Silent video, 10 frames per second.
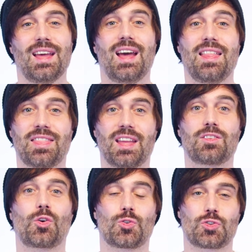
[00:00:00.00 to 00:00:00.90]
and
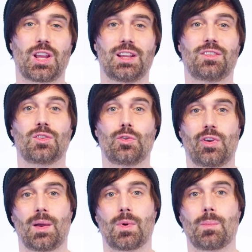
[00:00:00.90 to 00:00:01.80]
then conjugate the
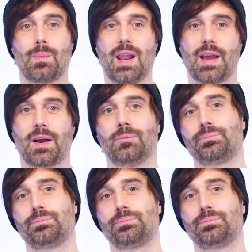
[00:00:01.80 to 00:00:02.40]
verb plaire.